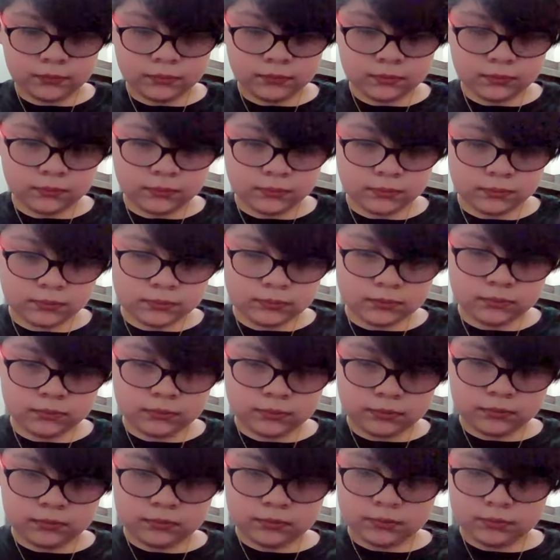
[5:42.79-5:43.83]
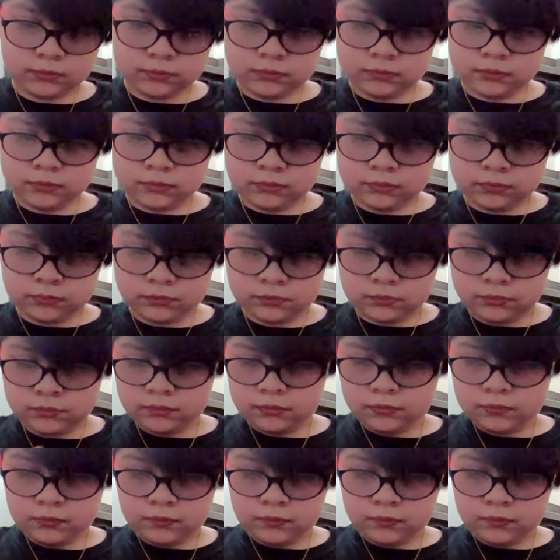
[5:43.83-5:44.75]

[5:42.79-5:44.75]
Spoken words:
No one is speaking in this clip.